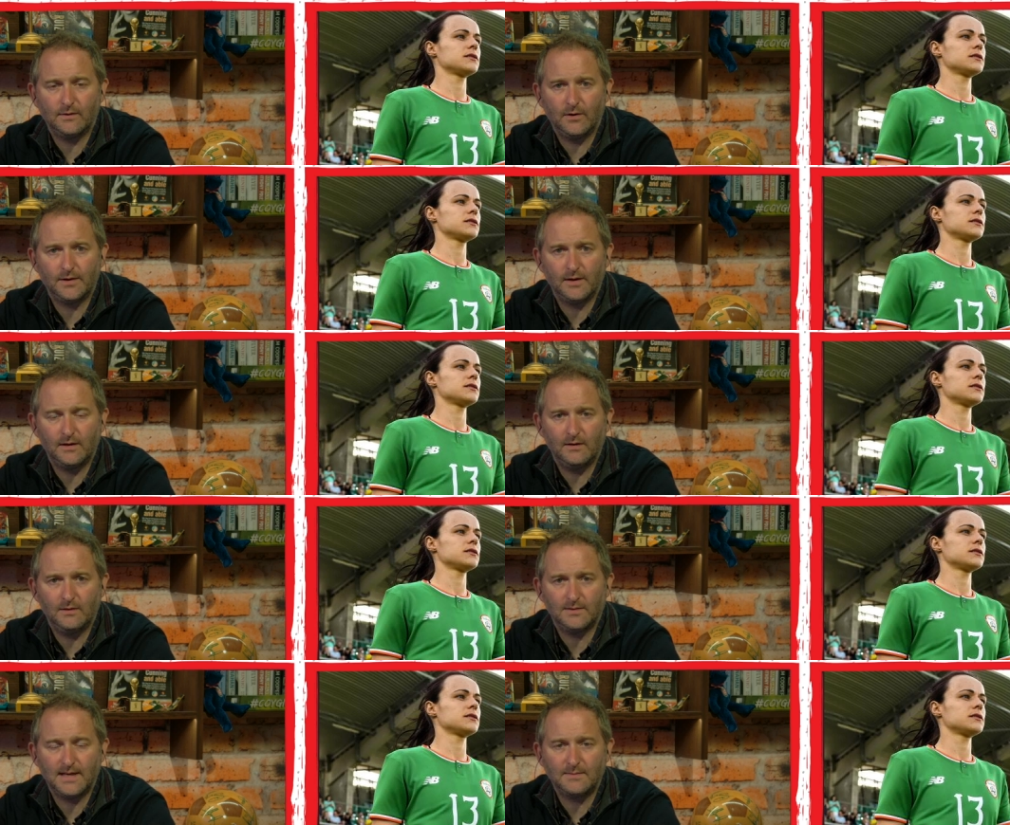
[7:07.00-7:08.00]
Speaker 1: Áine, you,
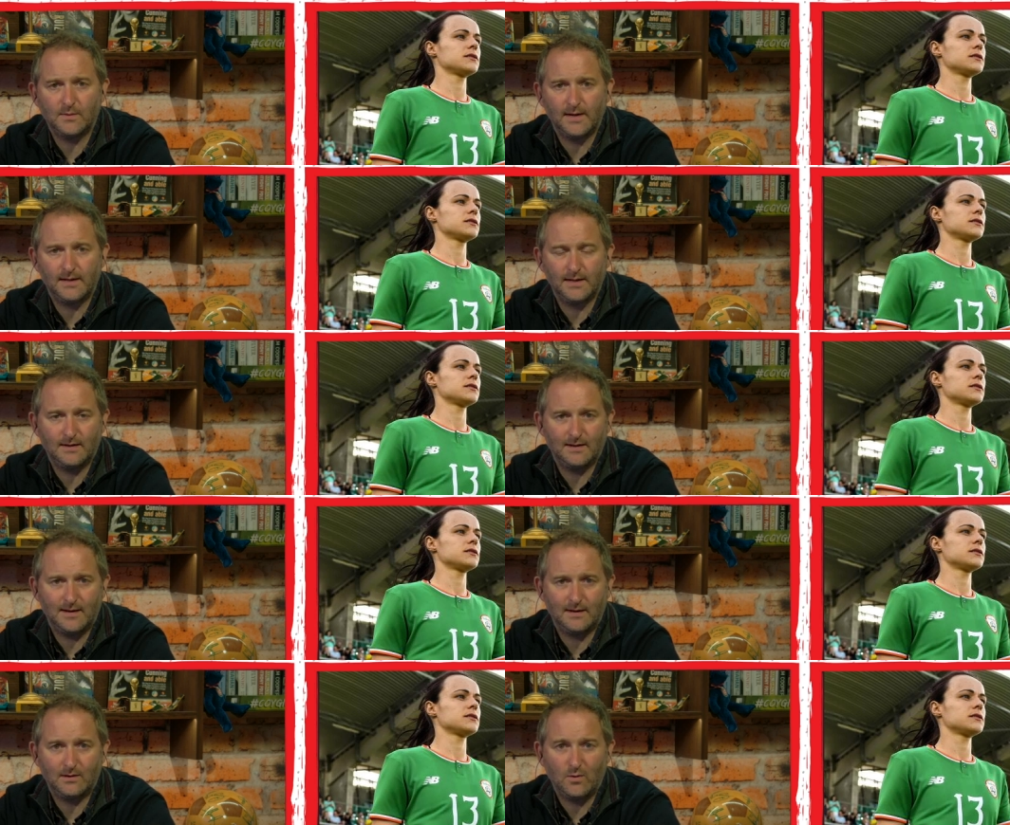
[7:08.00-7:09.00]
you stepped away, I think,
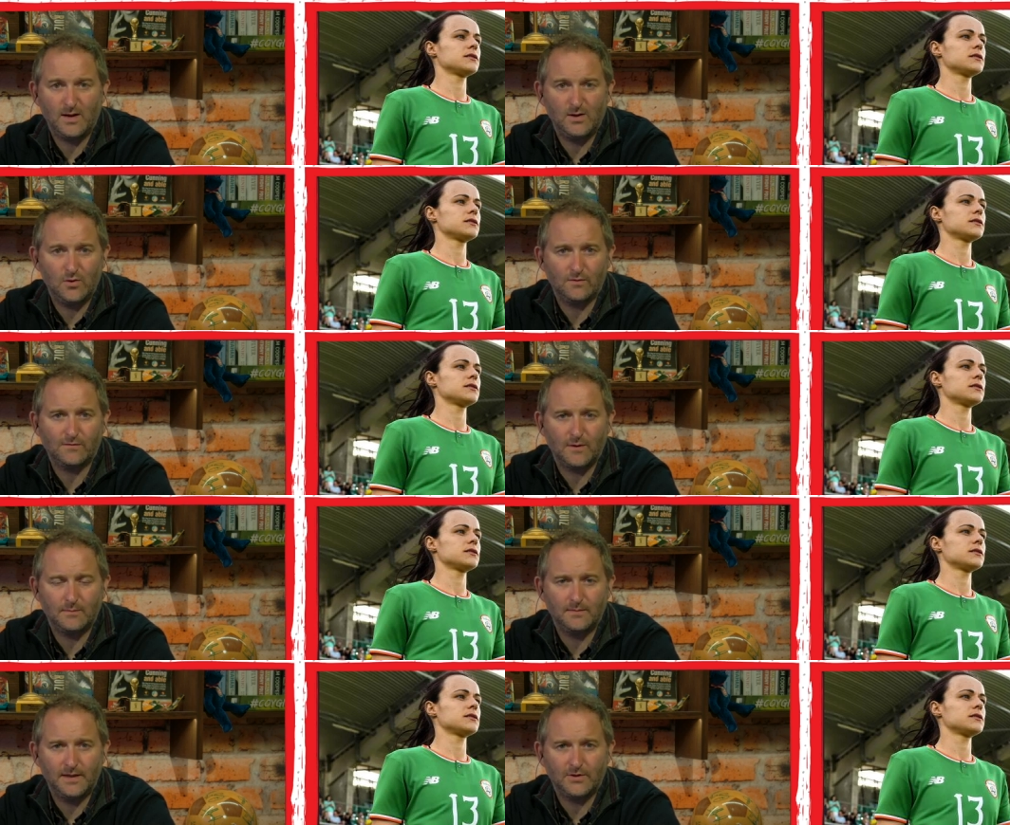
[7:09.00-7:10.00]
yeah. uh, quite young
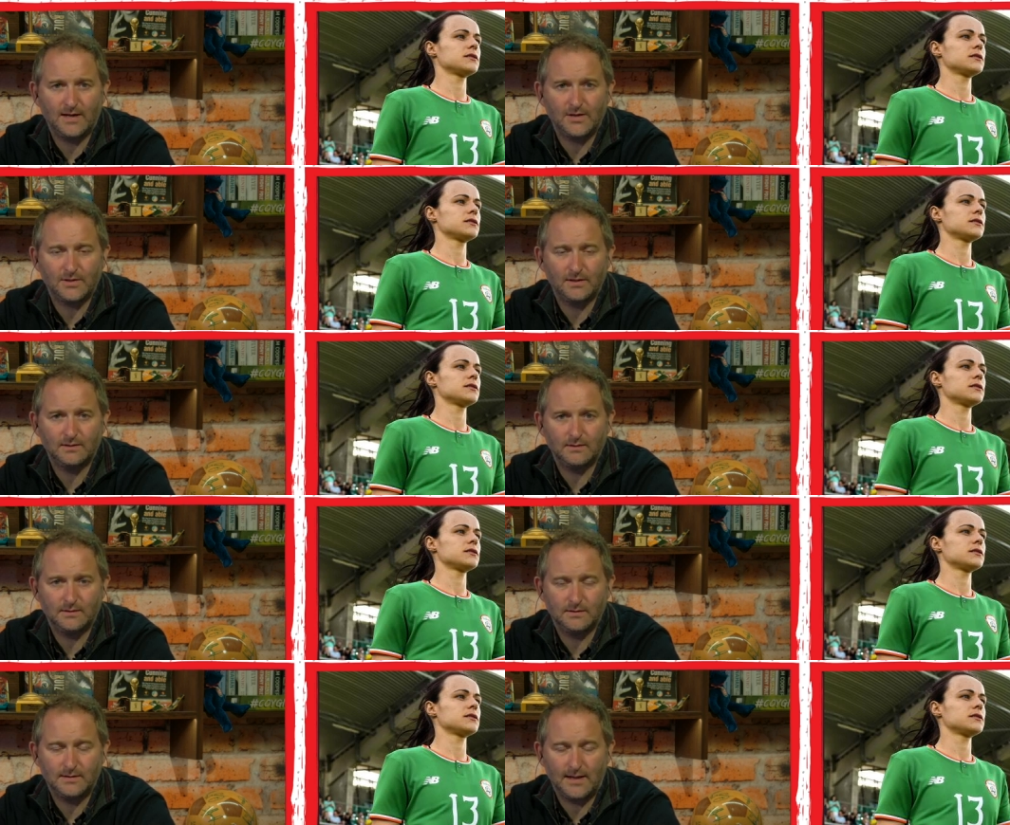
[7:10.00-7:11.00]
from the international
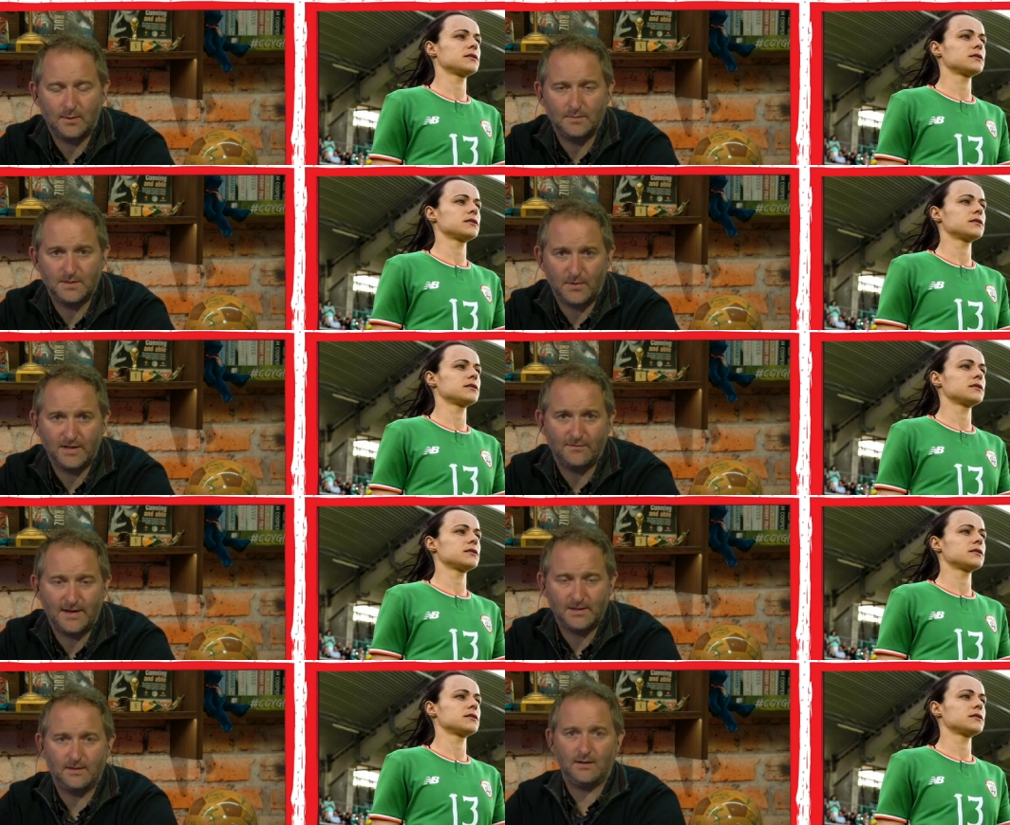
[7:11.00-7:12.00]
setup, despite the
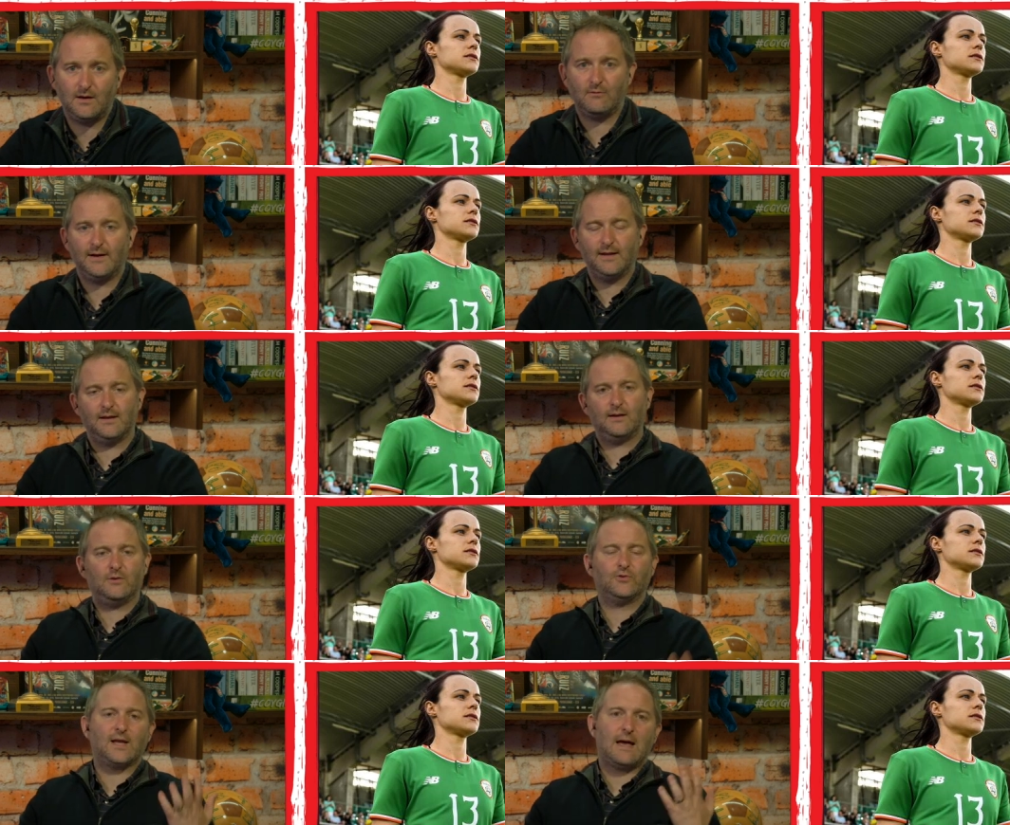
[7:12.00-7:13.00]
fact you had already got
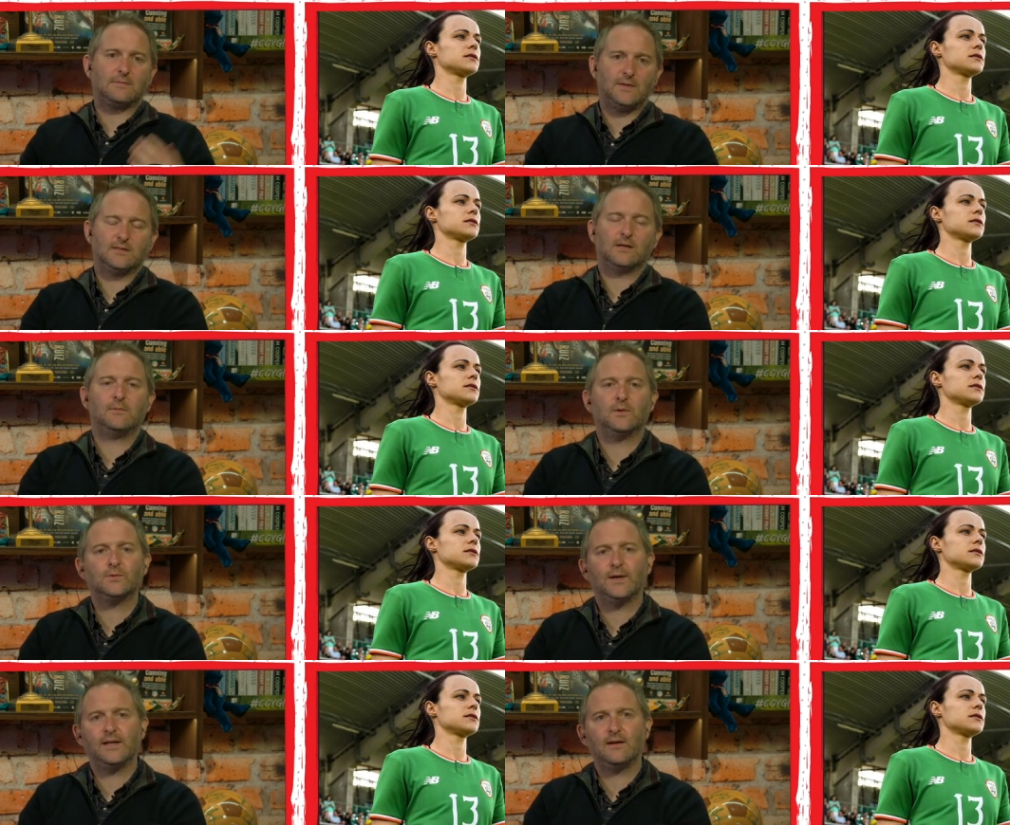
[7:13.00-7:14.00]
100 caps by the time you were
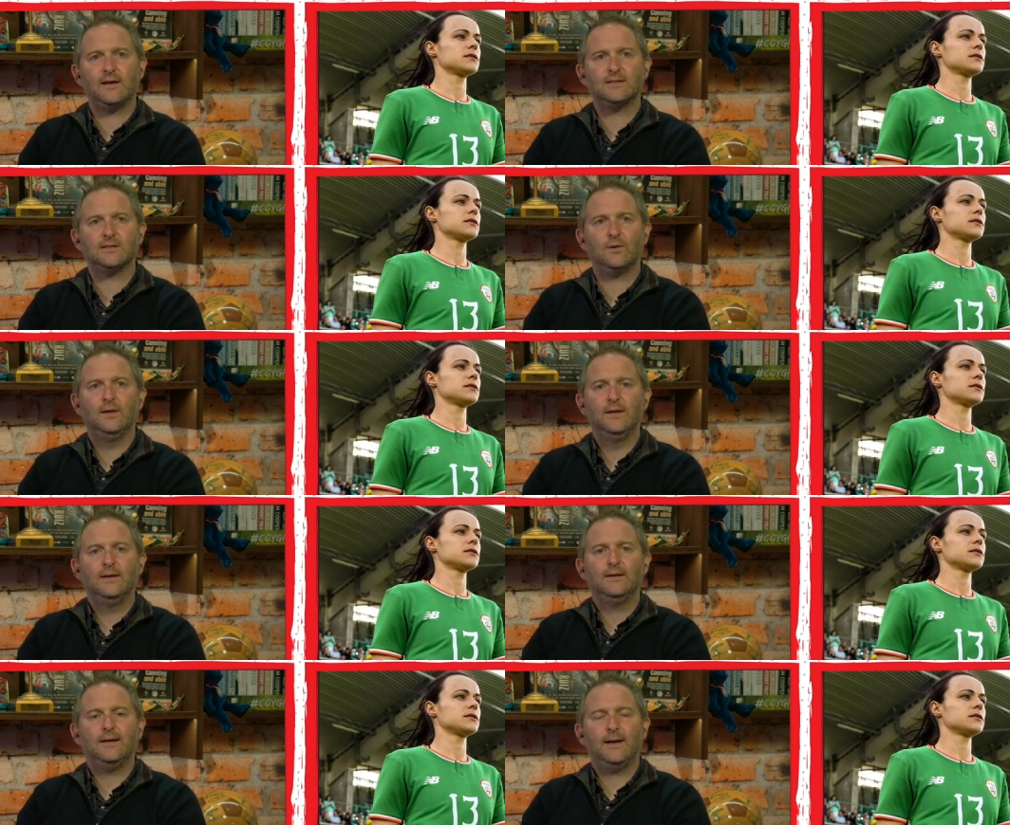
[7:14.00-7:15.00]
29. So
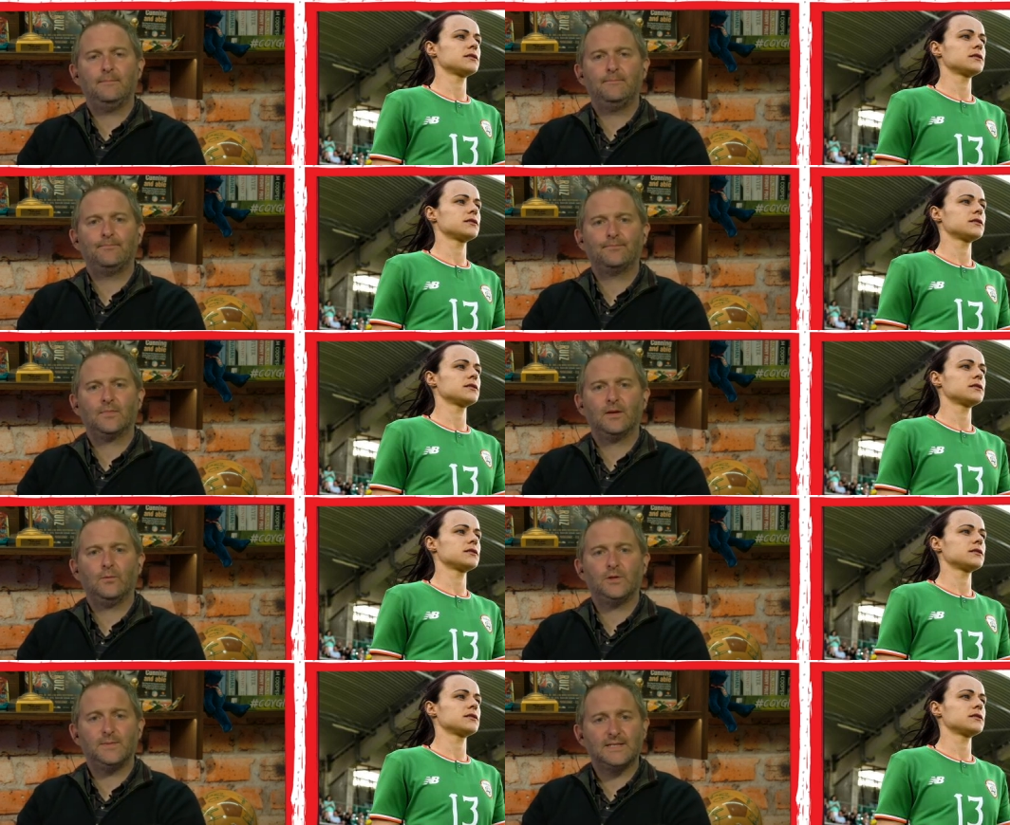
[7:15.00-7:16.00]
um,
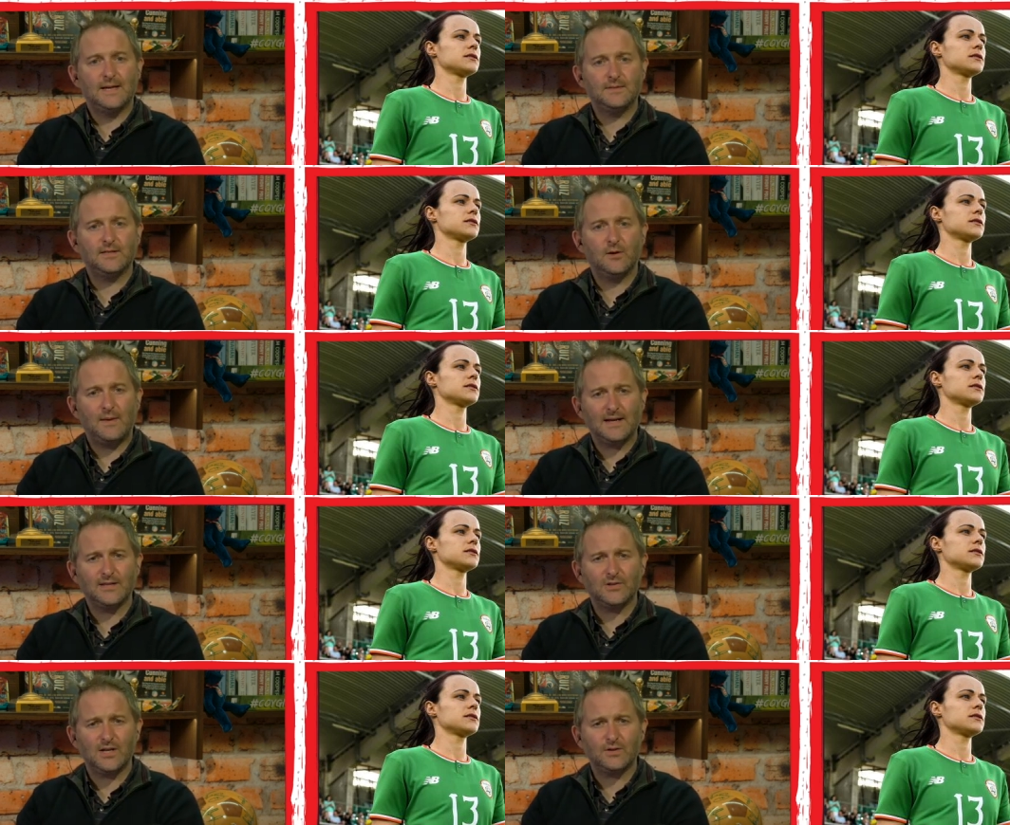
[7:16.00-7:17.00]
would you be tempted to go back to
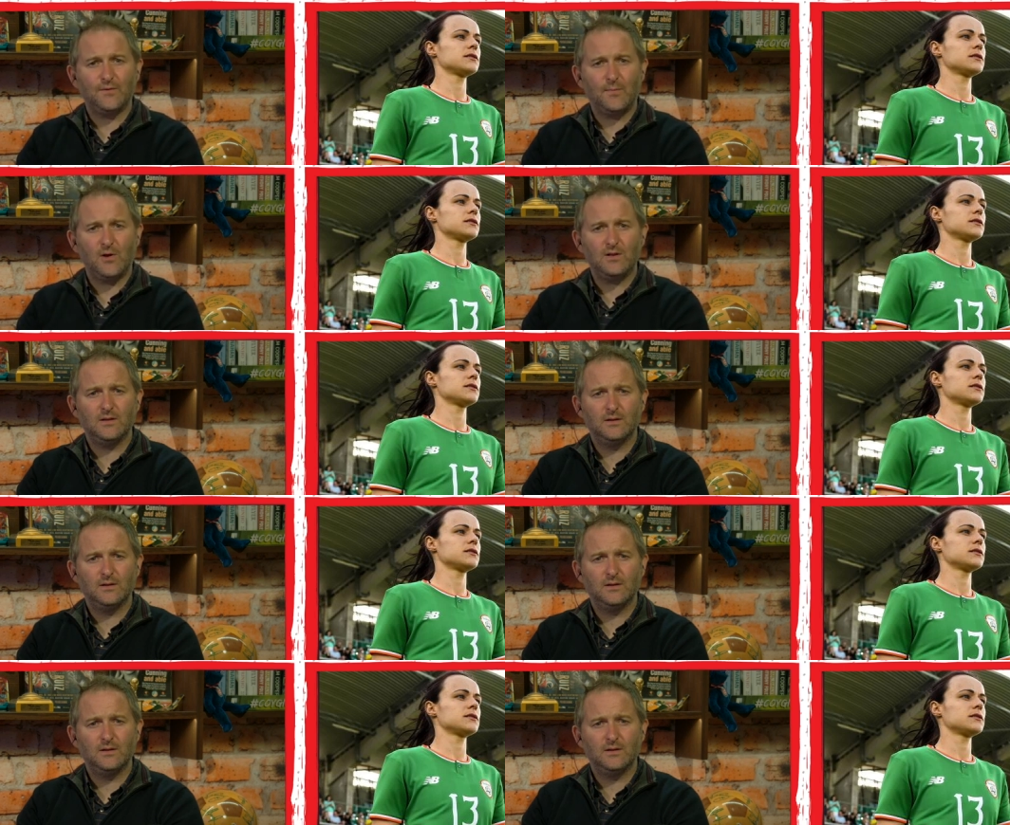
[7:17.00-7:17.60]
international football?